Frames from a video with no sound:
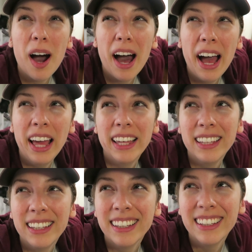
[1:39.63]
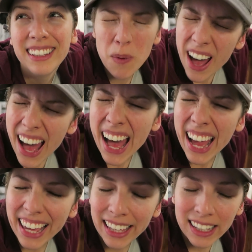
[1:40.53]
Why?
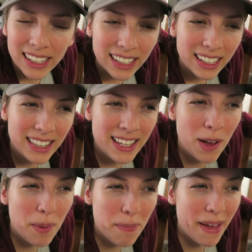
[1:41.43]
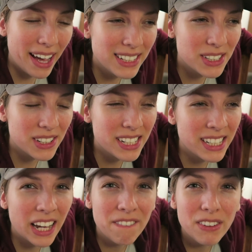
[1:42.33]
Why? And now my back's
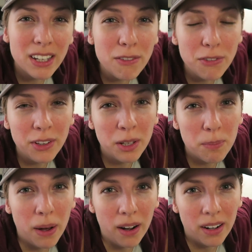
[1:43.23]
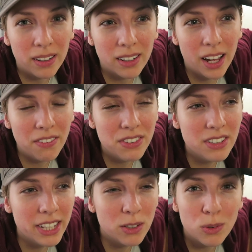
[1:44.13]
hurting. I feel like I'm falling apart. I
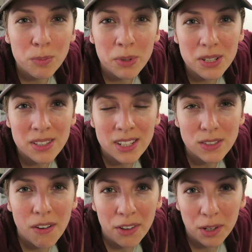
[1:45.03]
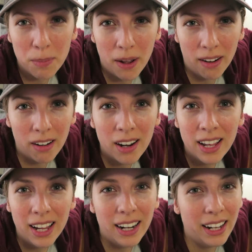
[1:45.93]
feel like an old person that's falling apart
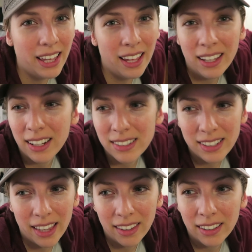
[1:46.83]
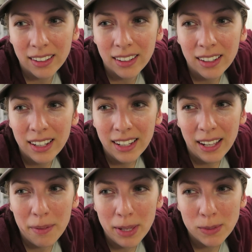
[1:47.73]
and I can't get it together.
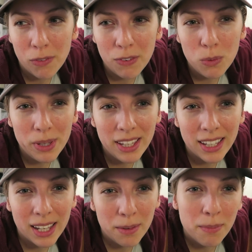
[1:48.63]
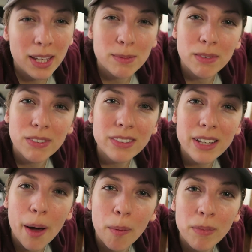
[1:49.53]
And it makes me feel weak and makes me feel
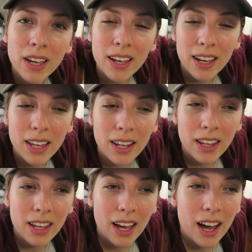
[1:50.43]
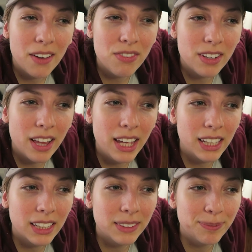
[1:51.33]
dumb and it, I feel
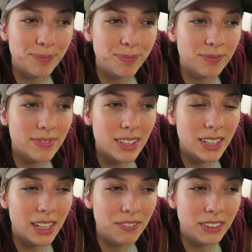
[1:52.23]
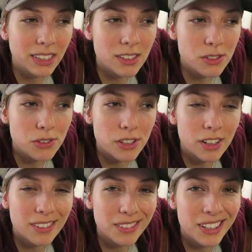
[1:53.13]
like I feel like a loser.